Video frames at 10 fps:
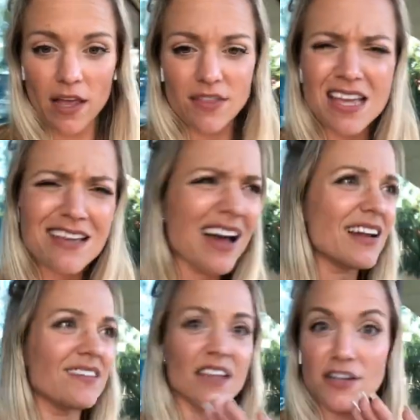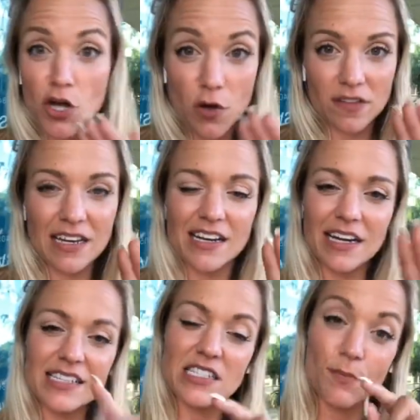And thank God he said no, because I did
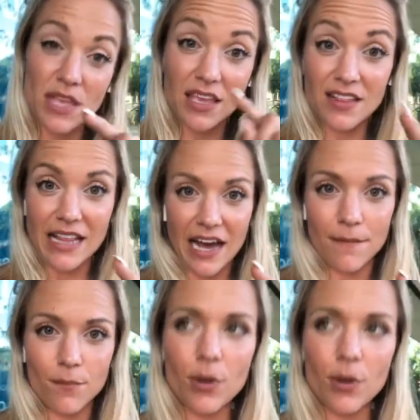not need to be in that.